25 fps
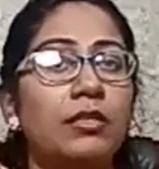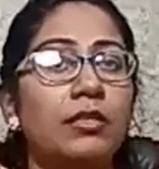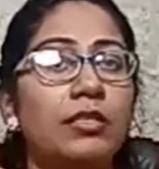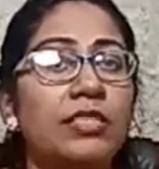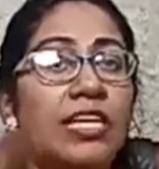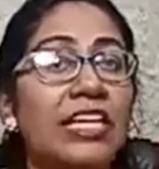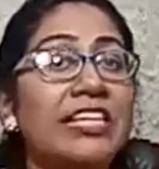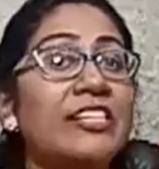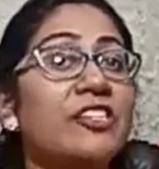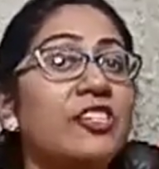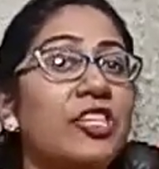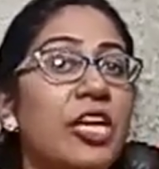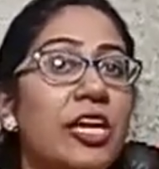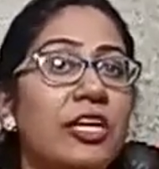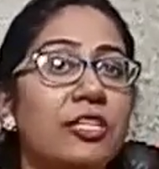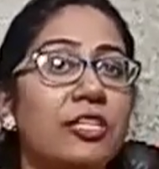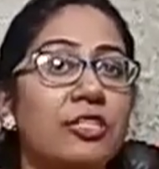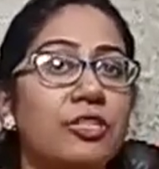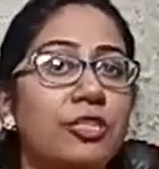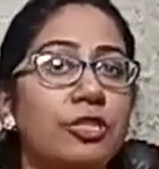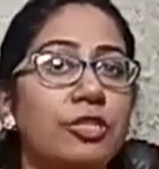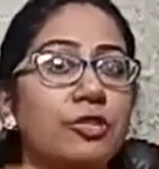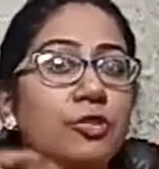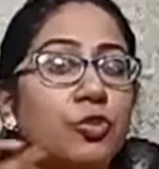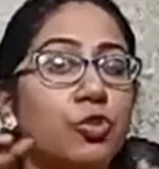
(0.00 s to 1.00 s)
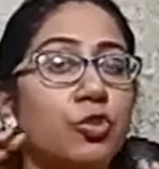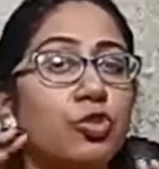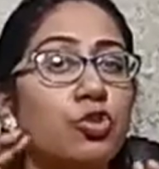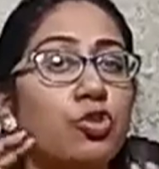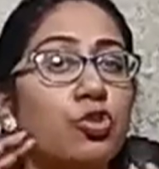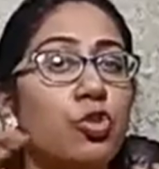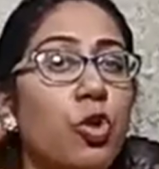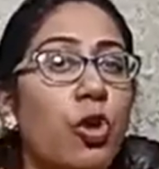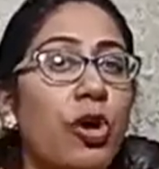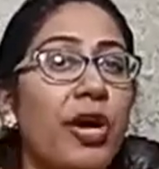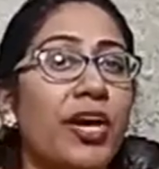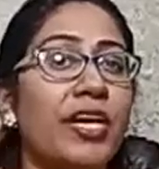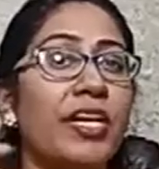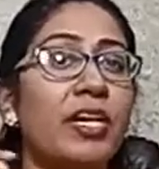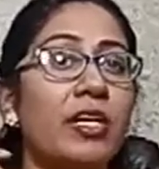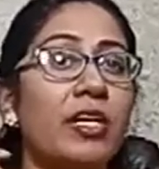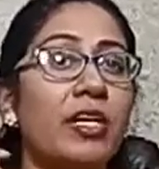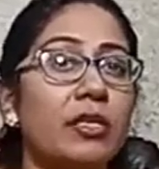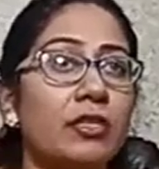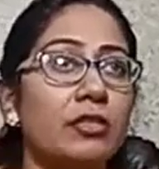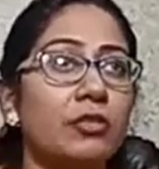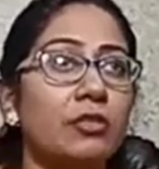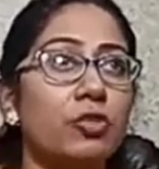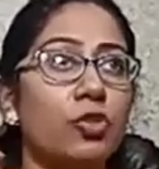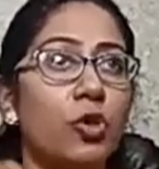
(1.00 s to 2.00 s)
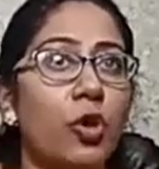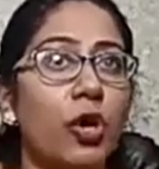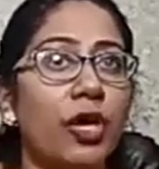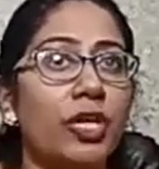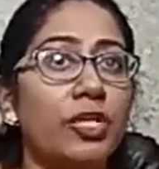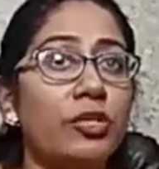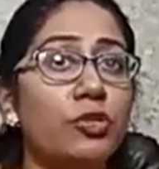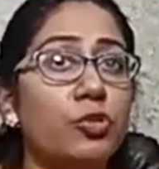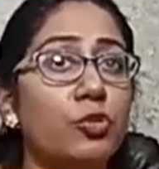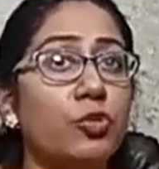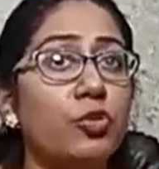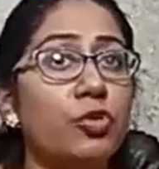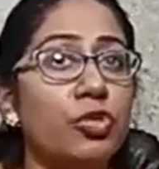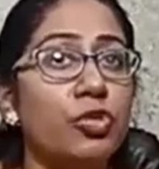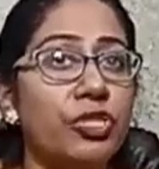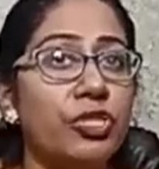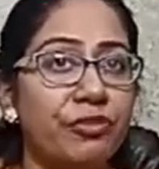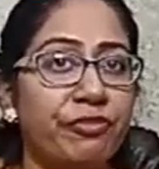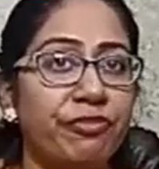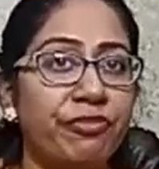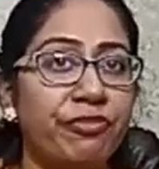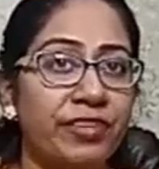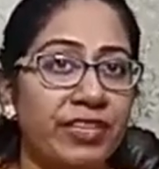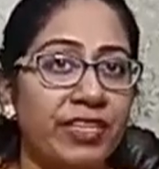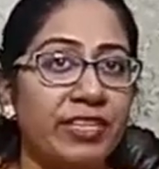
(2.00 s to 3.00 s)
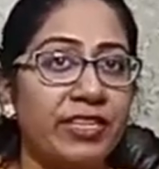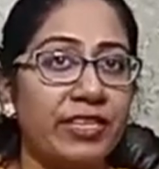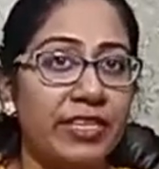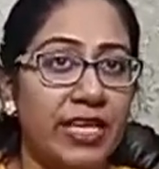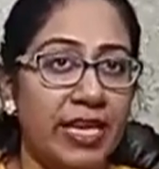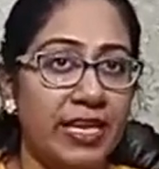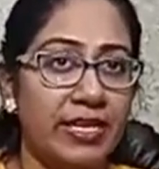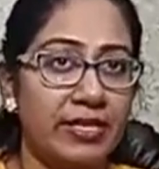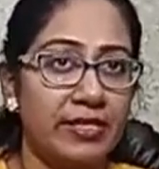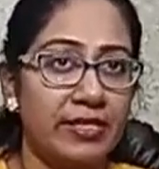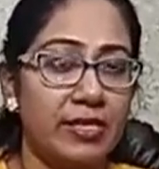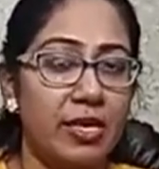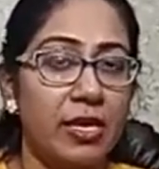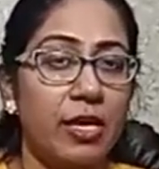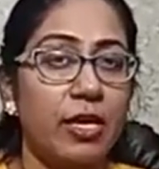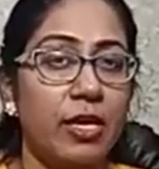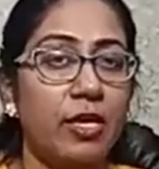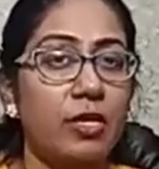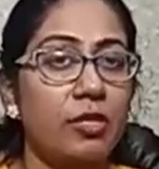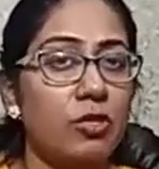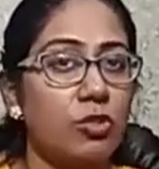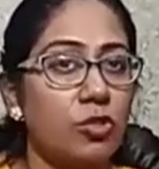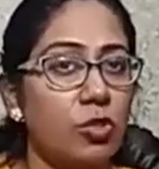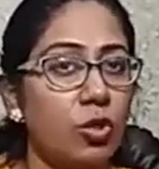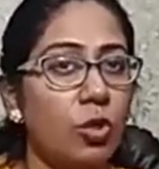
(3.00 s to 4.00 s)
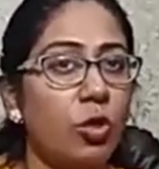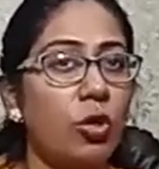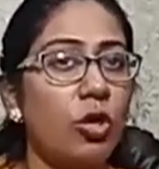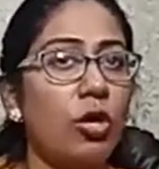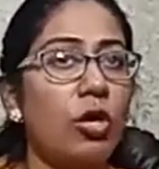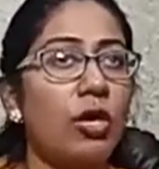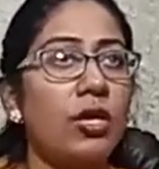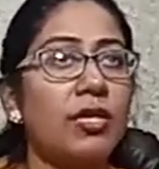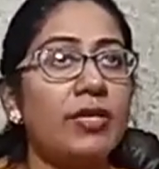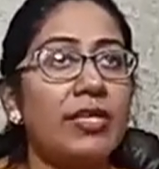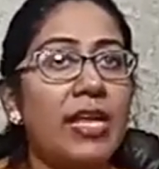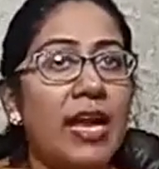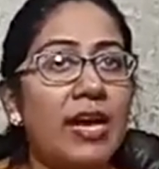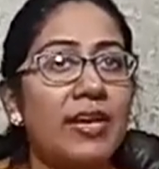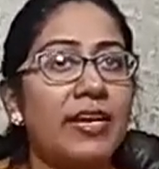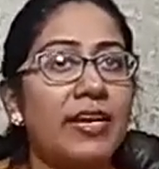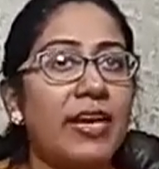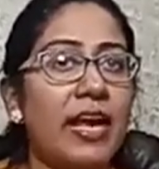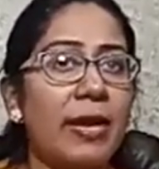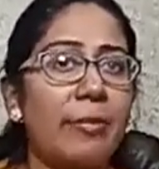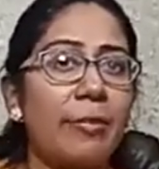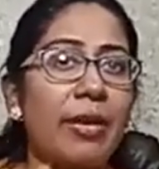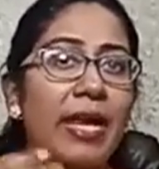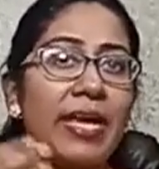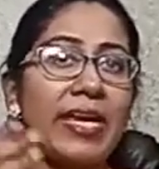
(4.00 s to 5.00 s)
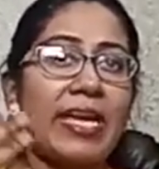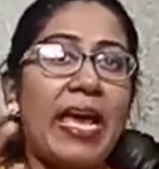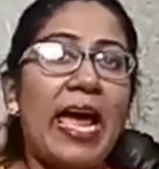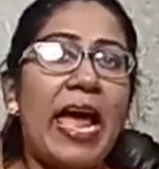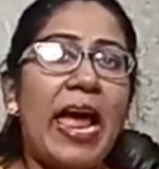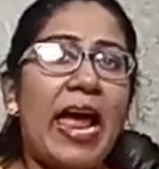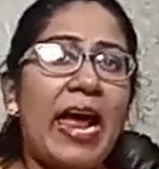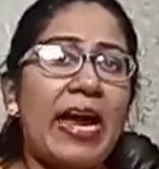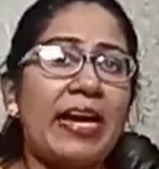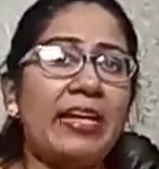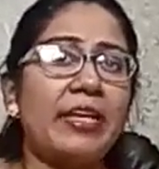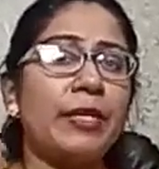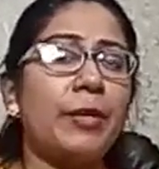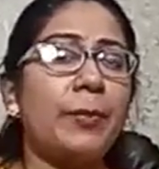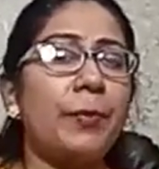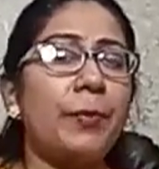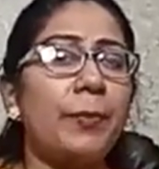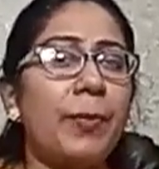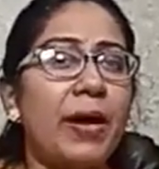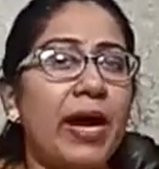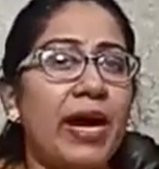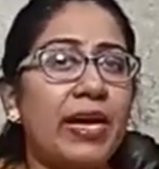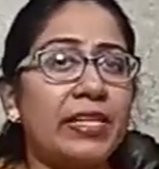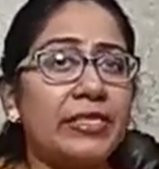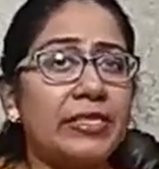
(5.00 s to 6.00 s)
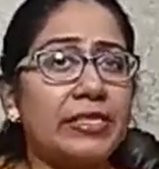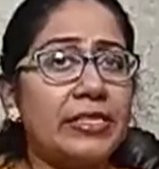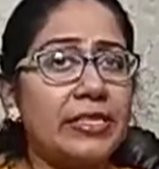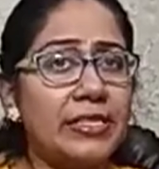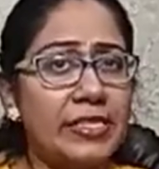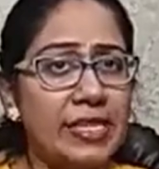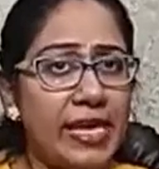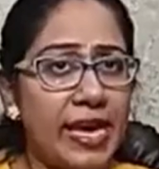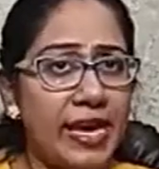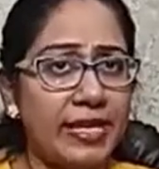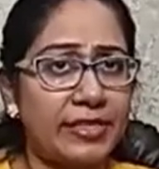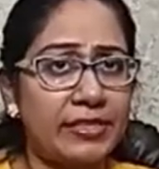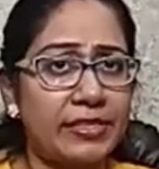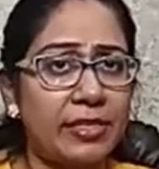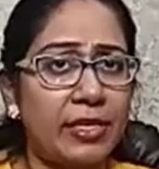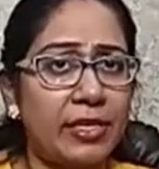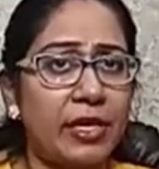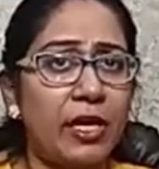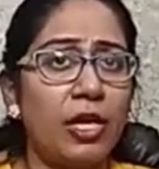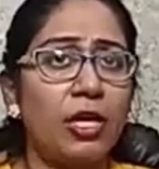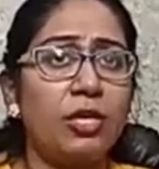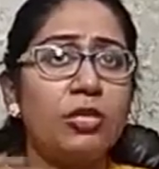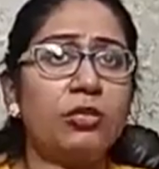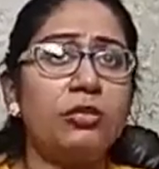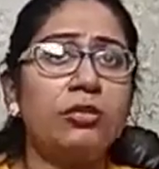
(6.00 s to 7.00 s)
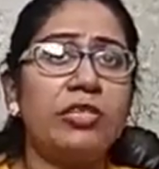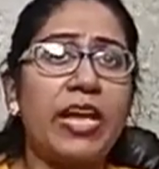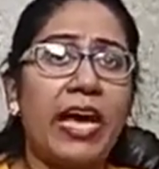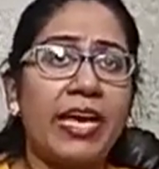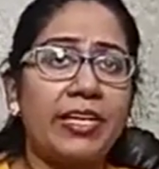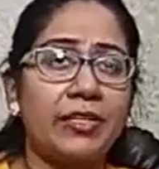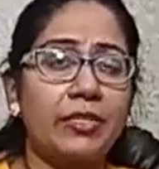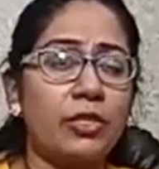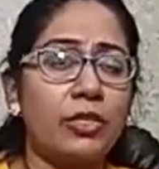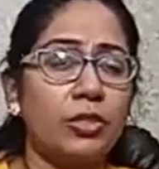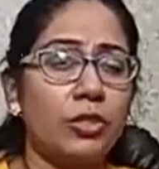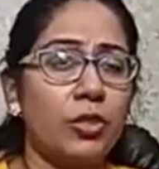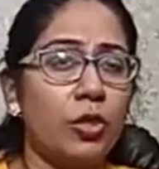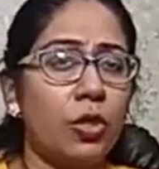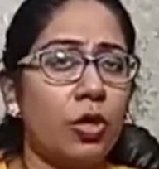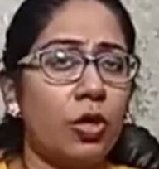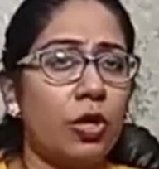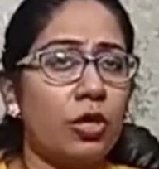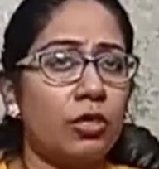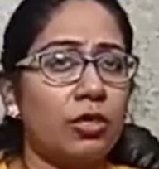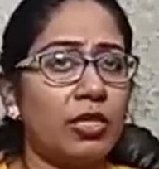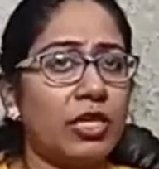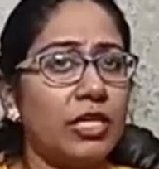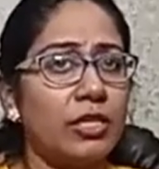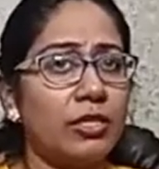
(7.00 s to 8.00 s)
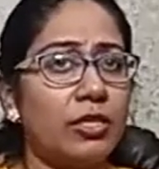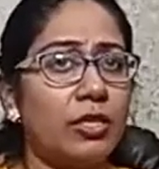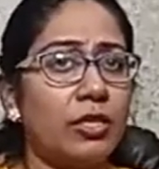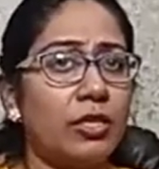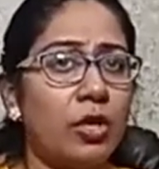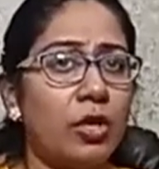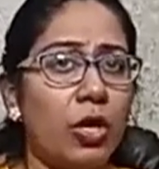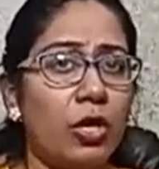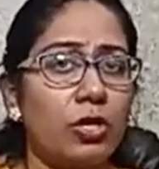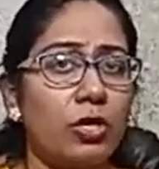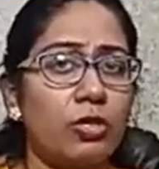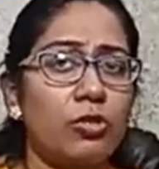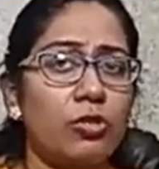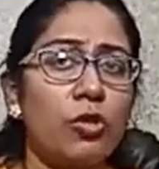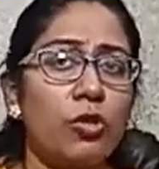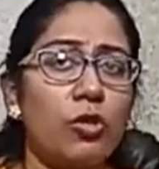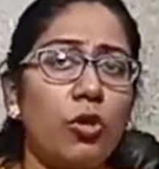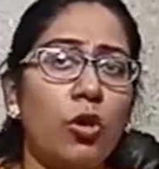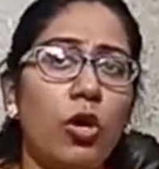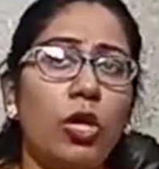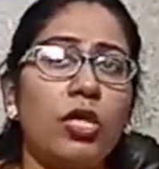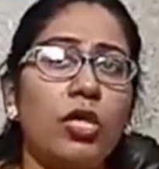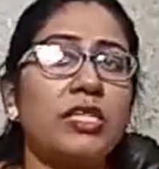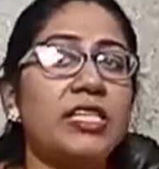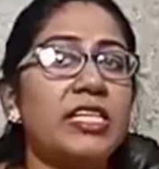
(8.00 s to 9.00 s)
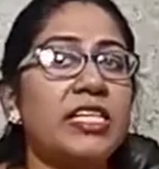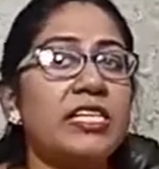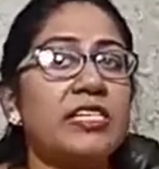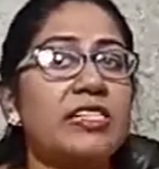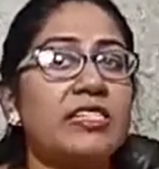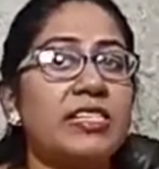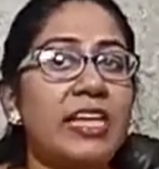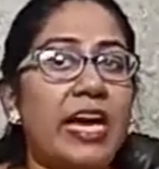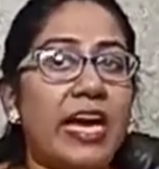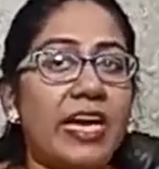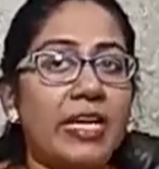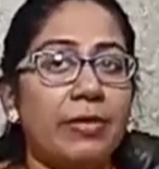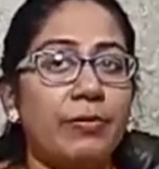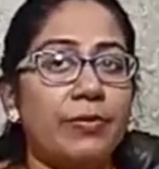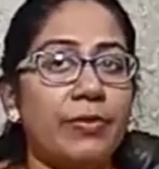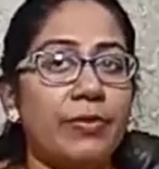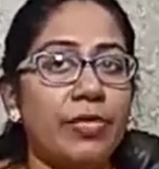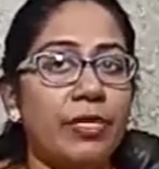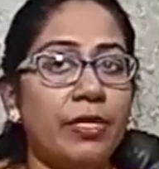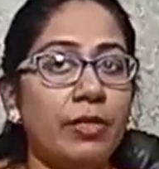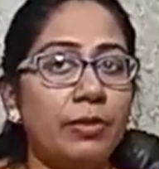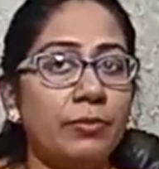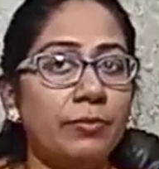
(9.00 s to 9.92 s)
conjunction to join two different things. So that time, like and, but, yet, neither, nor, either, or. So all these types